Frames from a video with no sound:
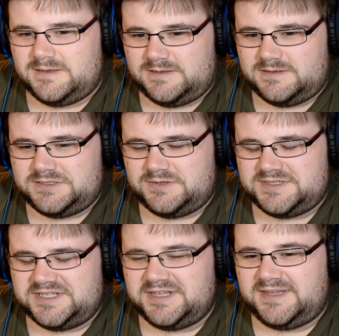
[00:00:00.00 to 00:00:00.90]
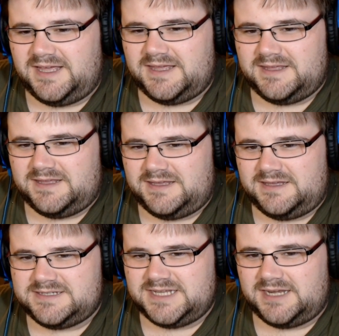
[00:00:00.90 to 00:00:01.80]
As soon as he did that, he
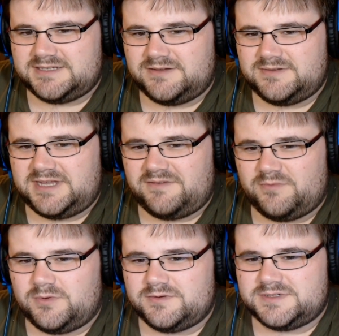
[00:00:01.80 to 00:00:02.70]
signed his own death warrant.